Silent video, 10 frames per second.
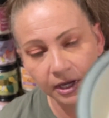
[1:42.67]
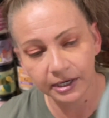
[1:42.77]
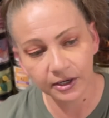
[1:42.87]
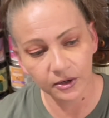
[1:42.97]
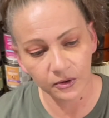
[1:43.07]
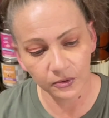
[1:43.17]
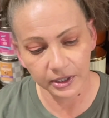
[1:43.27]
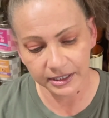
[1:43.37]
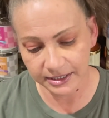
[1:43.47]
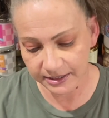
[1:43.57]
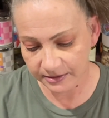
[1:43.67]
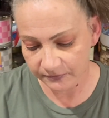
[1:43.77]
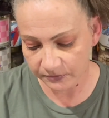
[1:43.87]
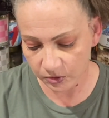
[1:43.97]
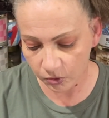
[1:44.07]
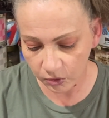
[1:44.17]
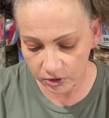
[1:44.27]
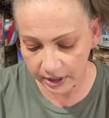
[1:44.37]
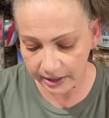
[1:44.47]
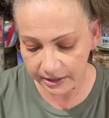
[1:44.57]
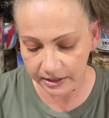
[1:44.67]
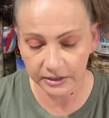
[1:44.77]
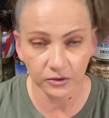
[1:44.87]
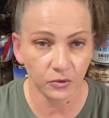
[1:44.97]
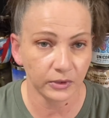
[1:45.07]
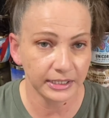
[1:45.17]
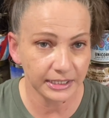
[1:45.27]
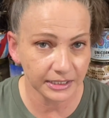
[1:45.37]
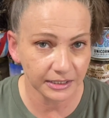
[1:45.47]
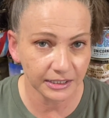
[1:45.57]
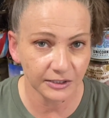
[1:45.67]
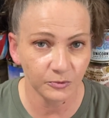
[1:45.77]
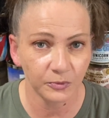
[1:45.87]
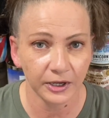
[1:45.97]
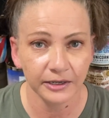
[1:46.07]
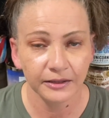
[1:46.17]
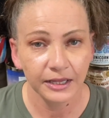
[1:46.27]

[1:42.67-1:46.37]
I know it's from the core line and you don't always see these, but